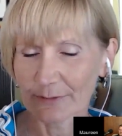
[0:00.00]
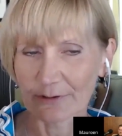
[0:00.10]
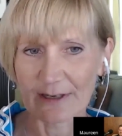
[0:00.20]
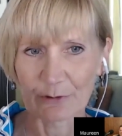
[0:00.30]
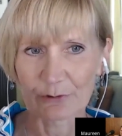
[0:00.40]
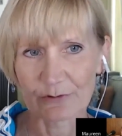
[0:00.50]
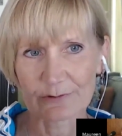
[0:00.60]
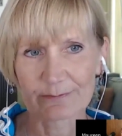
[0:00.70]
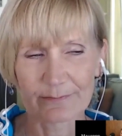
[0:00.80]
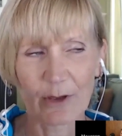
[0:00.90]
program, which
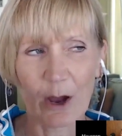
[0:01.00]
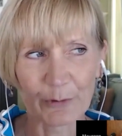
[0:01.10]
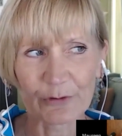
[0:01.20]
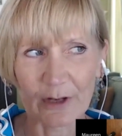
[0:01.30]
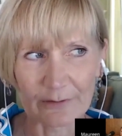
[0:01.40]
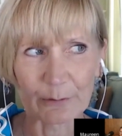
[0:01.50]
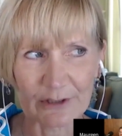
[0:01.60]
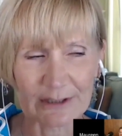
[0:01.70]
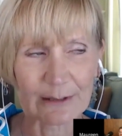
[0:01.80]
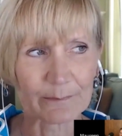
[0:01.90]
was almost all that was
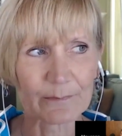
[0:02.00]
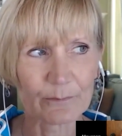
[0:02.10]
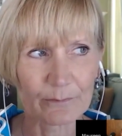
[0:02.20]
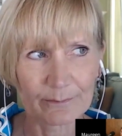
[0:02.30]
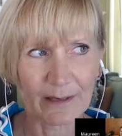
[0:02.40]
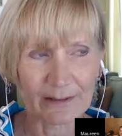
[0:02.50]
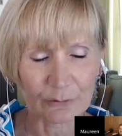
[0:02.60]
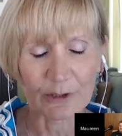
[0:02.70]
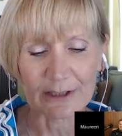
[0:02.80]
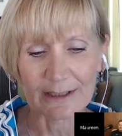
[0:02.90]
team
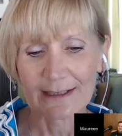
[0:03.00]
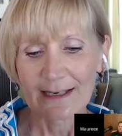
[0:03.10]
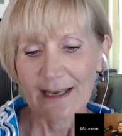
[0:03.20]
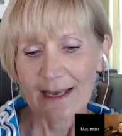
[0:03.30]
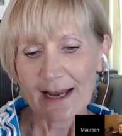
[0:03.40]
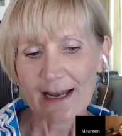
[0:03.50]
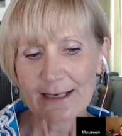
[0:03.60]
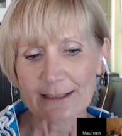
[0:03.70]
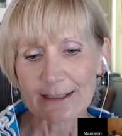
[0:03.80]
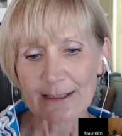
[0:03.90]
based work.
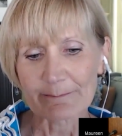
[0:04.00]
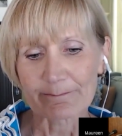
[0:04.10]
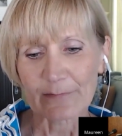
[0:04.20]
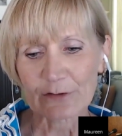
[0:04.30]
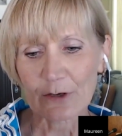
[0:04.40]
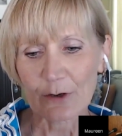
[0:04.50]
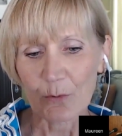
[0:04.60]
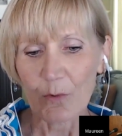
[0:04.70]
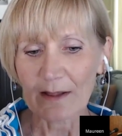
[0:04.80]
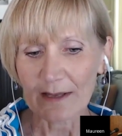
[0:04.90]
And um, so
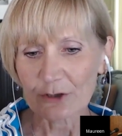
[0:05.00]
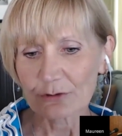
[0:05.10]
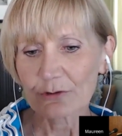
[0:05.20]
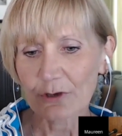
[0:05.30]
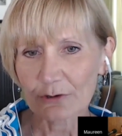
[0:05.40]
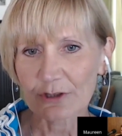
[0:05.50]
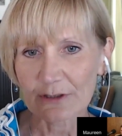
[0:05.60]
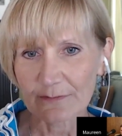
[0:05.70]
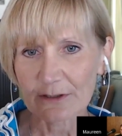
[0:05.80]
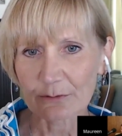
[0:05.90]
while I do coach
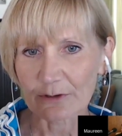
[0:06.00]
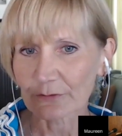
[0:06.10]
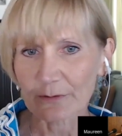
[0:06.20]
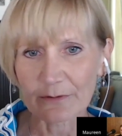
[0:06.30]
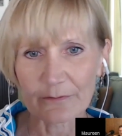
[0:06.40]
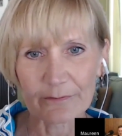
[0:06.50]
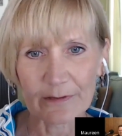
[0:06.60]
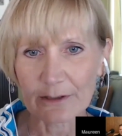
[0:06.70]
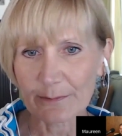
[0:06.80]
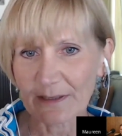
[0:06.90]
individuals from the
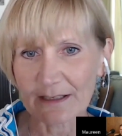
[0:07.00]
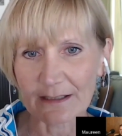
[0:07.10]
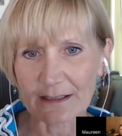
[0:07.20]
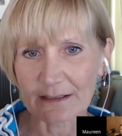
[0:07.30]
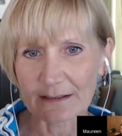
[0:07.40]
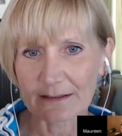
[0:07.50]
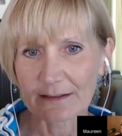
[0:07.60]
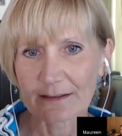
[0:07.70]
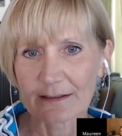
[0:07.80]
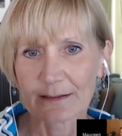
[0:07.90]
very beginning,
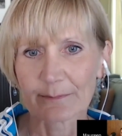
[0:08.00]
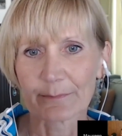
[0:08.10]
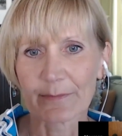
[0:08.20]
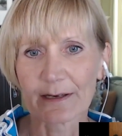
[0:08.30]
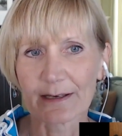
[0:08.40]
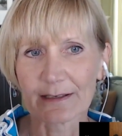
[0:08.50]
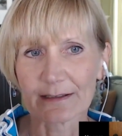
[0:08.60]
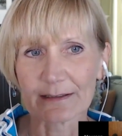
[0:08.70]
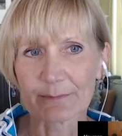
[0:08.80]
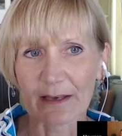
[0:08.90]

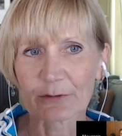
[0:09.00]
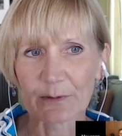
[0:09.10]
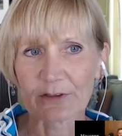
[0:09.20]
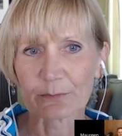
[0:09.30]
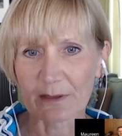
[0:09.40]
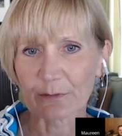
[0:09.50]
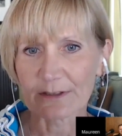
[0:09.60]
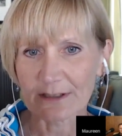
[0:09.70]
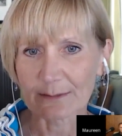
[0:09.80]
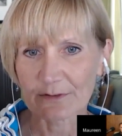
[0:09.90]
my my experience has been
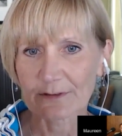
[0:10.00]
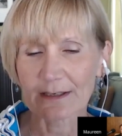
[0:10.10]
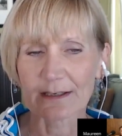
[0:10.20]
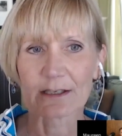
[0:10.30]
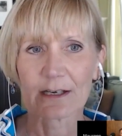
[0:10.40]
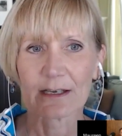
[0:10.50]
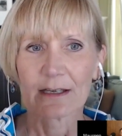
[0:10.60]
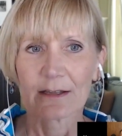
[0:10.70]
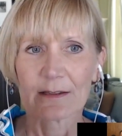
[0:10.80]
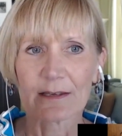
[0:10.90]
with teams and
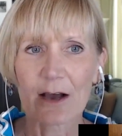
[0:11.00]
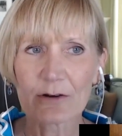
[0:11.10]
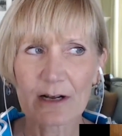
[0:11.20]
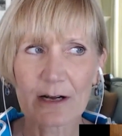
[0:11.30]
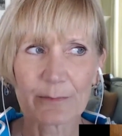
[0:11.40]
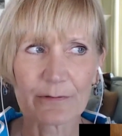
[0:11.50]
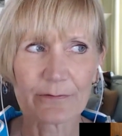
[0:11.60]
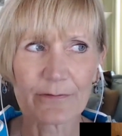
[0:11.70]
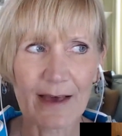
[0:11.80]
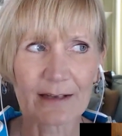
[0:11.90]
the outcome
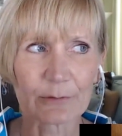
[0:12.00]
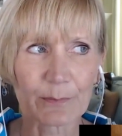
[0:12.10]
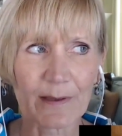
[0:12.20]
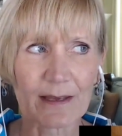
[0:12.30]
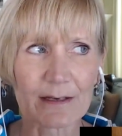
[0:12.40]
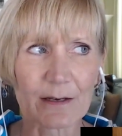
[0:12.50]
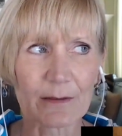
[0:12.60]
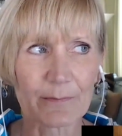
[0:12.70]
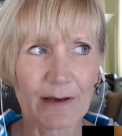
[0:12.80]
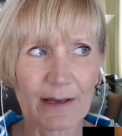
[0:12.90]
of that has been
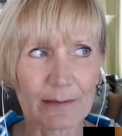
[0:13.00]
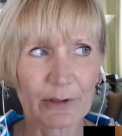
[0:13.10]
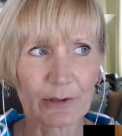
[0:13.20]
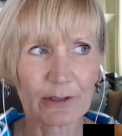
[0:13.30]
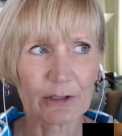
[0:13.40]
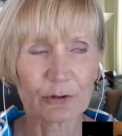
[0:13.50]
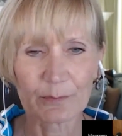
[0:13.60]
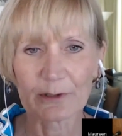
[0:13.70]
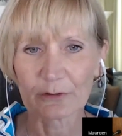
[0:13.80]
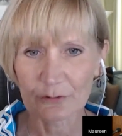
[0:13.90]
my ability to
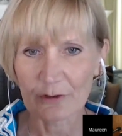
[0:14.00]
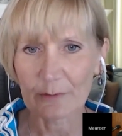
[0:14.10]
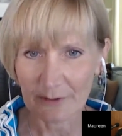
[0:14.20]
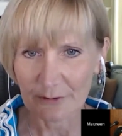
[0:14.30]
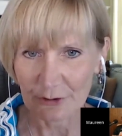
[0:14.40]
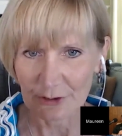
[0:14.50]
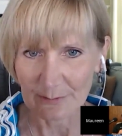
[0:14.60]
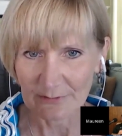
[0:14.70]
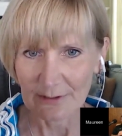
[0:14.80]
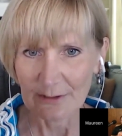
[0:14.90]
build strong
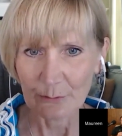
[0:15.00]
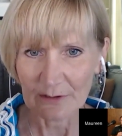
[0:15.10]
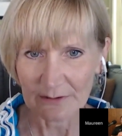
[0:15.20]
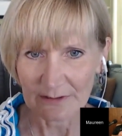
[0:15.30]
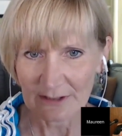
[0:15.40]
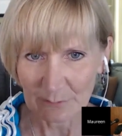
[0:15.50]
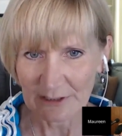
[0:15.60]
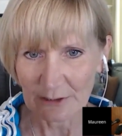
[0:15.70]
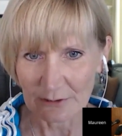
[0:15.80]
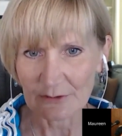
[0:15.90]
partnerships with team
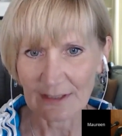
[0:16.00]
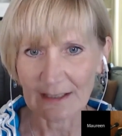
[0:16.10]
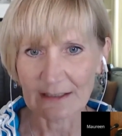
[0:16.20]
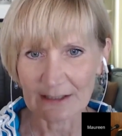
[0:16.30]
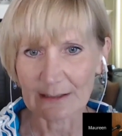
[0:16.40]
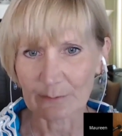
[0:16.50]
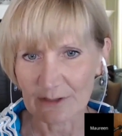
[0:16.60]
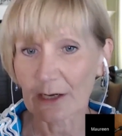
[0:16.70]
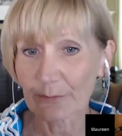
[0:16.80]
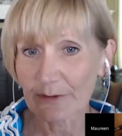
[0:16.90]
leaders and teams
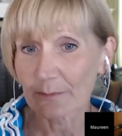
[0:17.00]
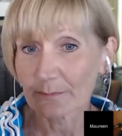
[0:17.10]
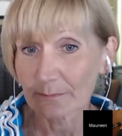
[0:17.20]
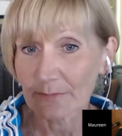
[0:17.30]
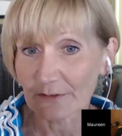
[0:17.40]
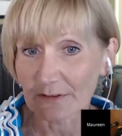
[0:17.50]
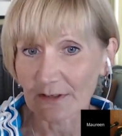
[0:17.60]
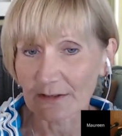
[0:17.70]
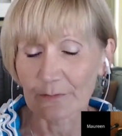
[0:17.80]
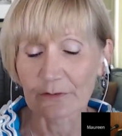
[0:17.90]
to help them be mm-hmm.
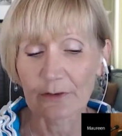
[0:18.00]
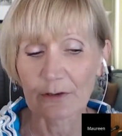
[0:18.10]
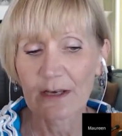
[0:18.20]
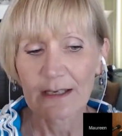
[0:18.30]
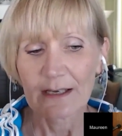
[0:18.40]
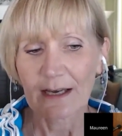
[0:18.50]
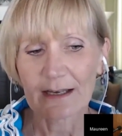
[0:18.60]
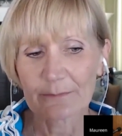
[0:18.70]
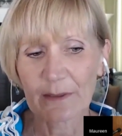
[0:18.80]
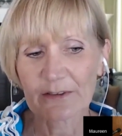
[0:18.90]
successful so
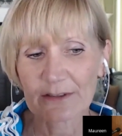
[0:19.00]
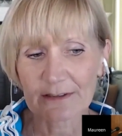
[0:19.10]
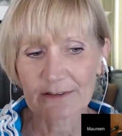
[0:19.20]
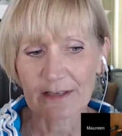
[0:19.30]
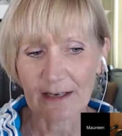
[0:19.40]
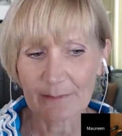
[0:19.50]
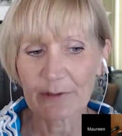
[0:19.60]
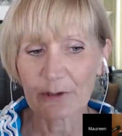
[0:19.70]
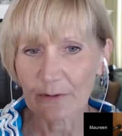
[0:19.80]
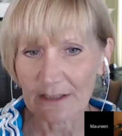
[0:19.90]
i basically say i
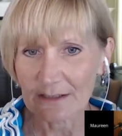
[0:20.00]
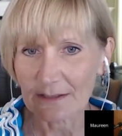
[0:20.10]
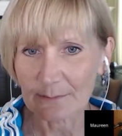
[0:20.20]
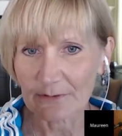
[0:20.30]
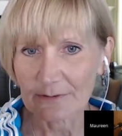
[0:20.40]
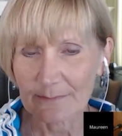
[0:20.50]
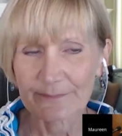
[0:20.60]
build winning teams